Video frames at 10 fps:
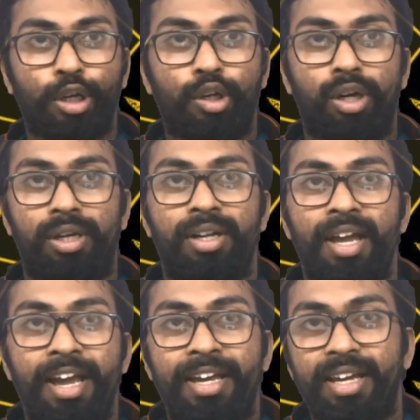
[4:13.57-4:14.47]
or a girl.
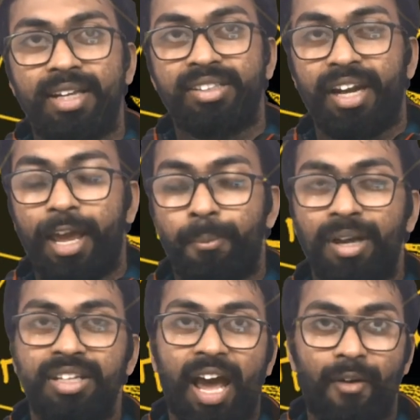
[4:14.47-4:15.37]
Here is an
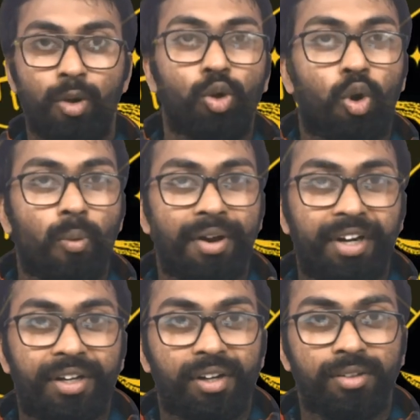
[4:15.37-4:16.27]
image, have a look over
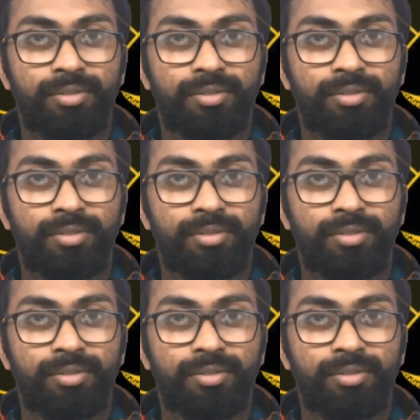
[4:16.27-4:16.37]
it.